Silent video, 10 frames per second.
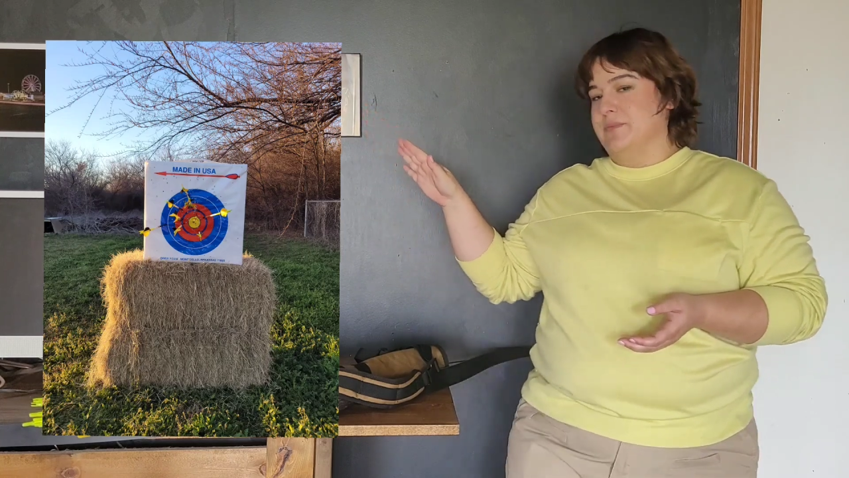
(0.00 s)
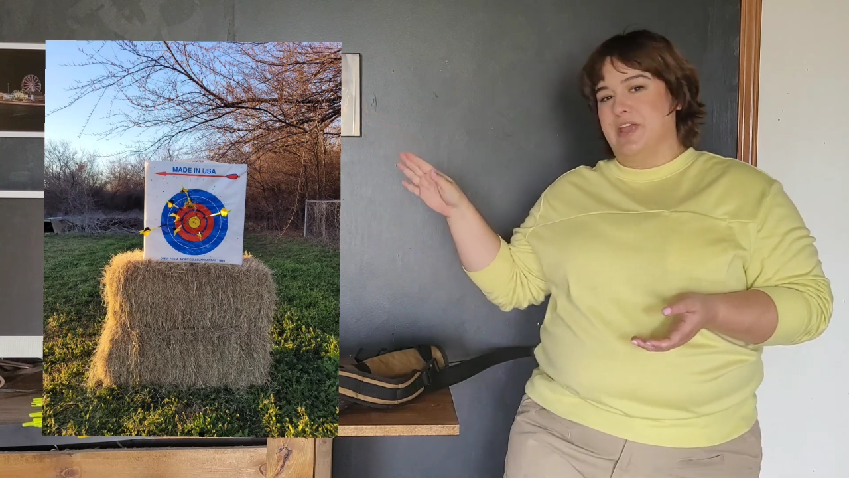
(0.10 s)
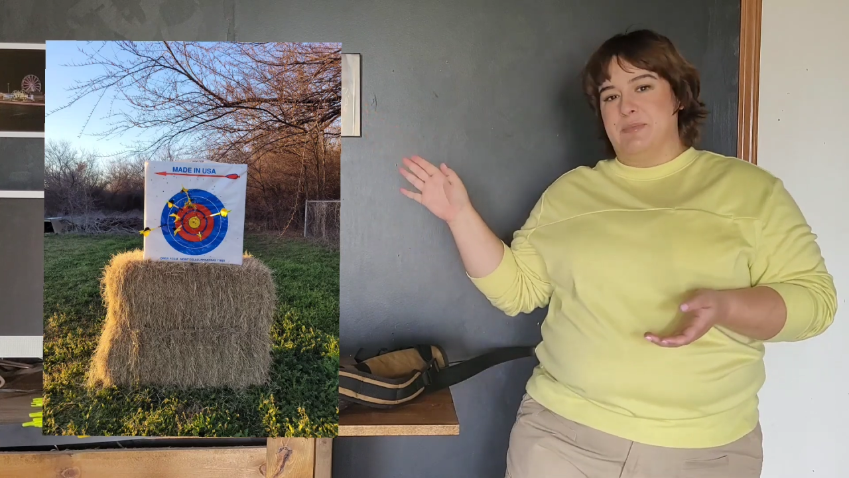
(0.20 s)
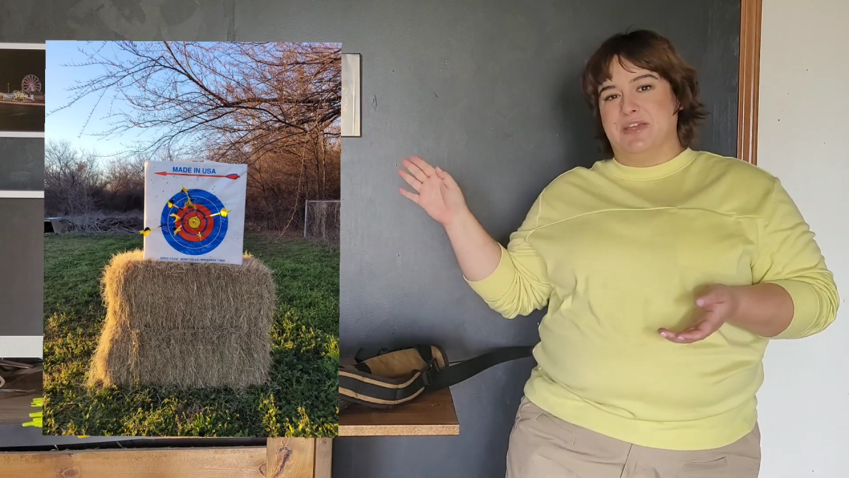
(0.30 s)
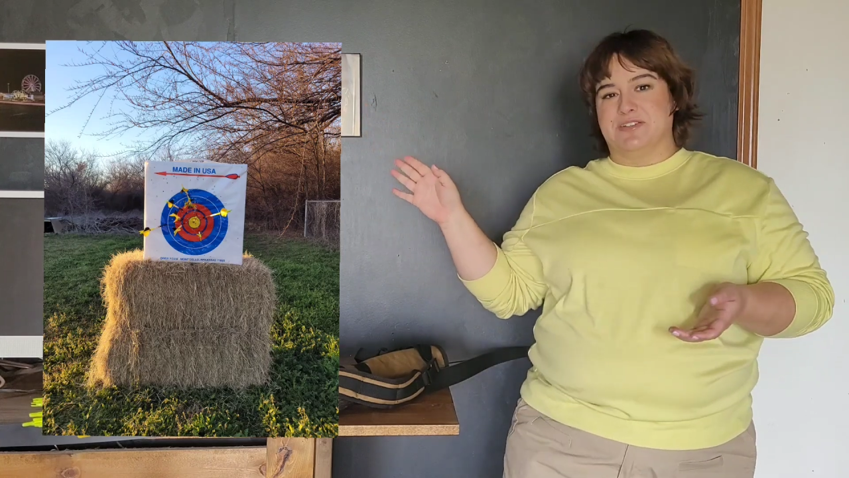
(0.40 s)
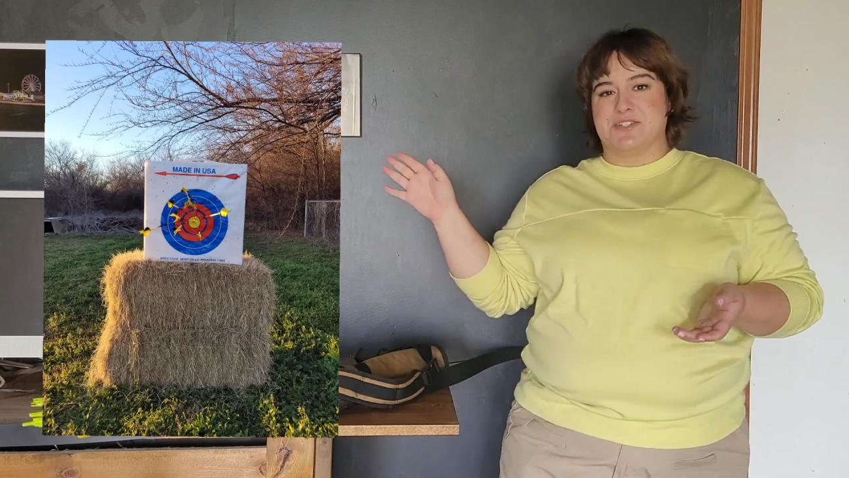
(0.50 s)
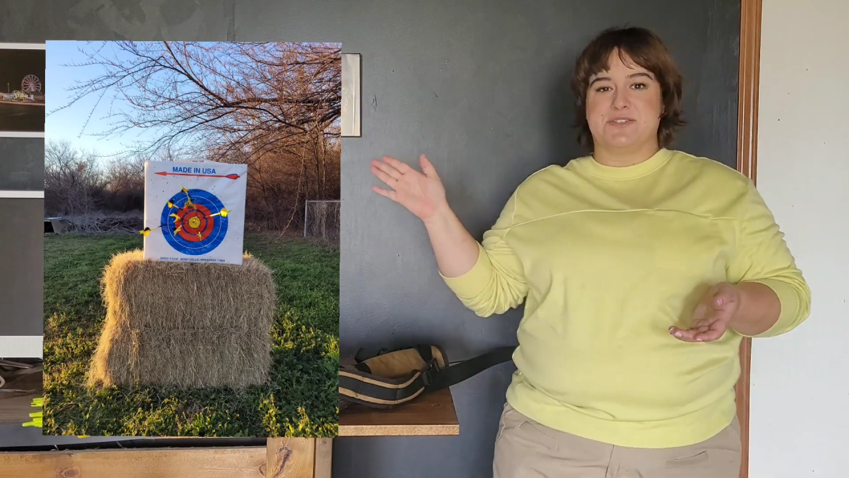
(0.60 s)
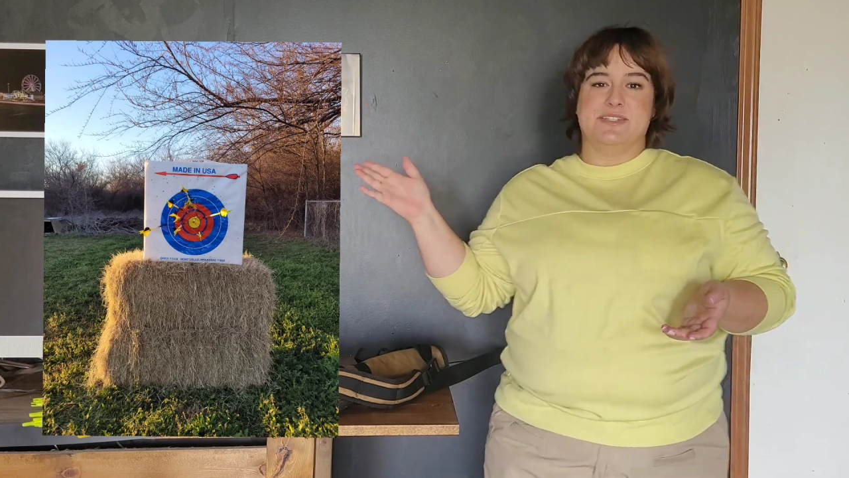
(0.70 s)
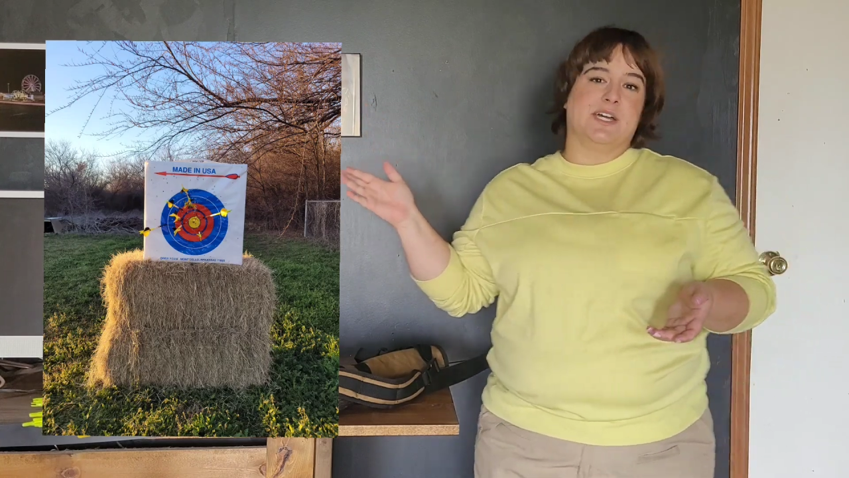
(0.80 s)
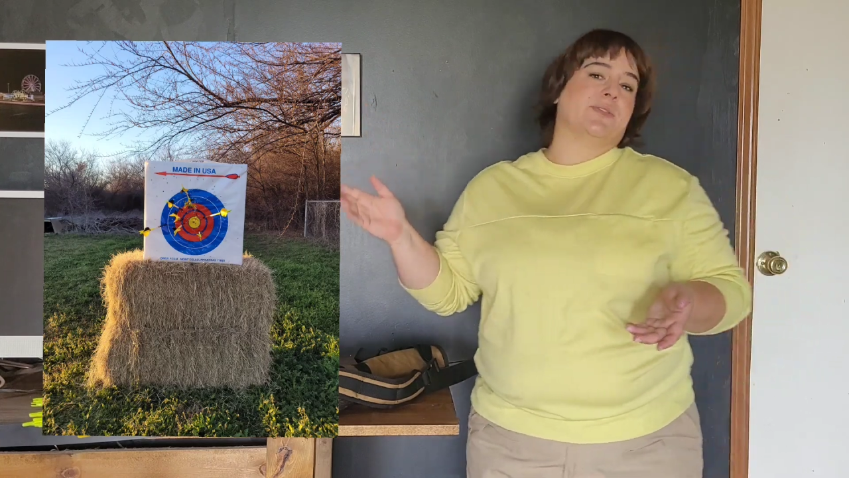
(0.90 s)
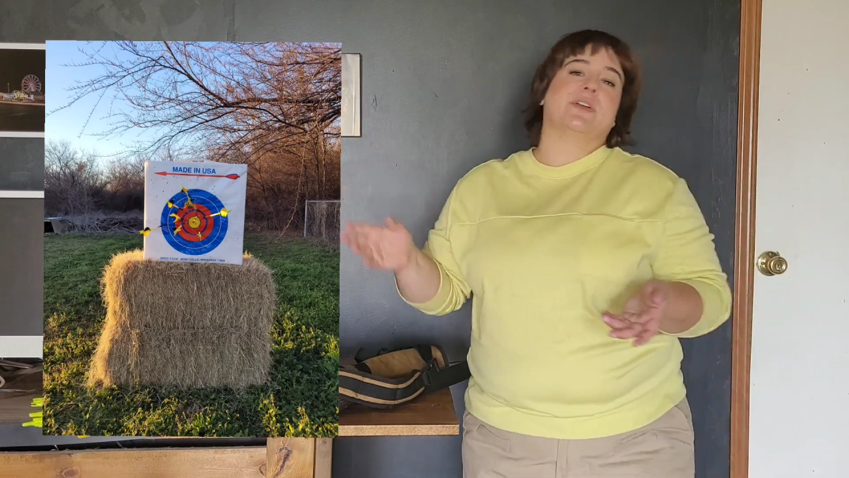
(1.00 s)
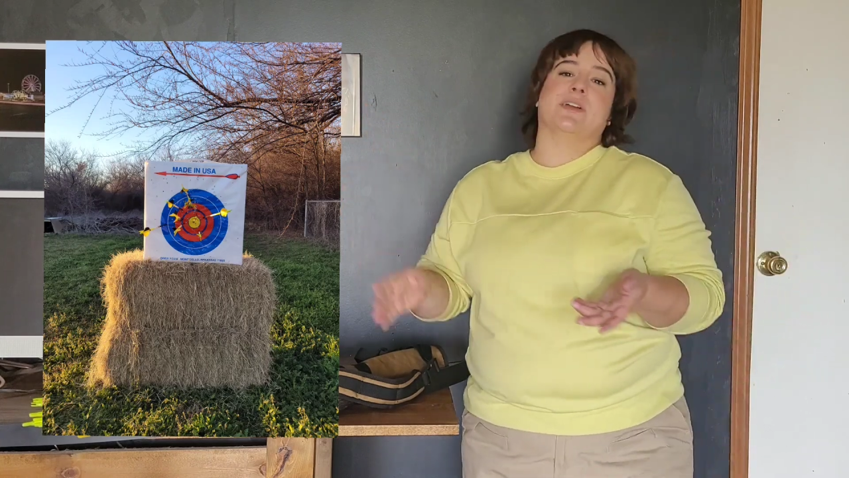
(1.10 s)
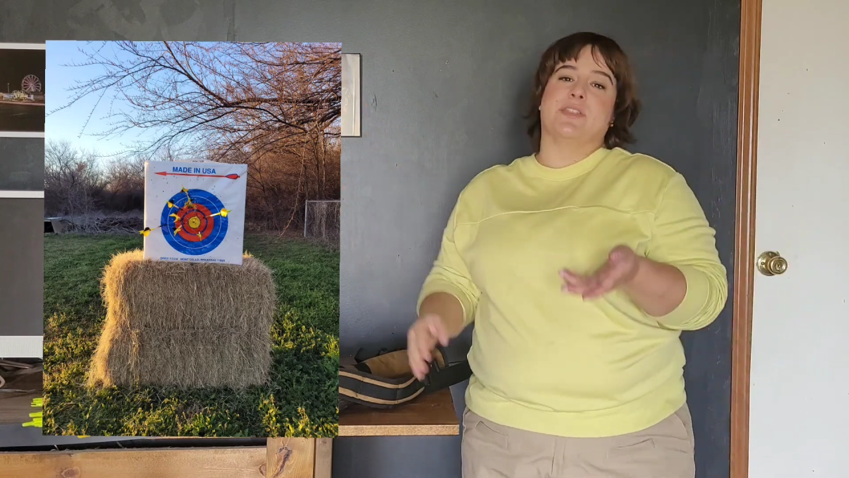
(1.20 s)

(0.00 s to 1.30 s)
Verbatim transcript: hay bales you see out there.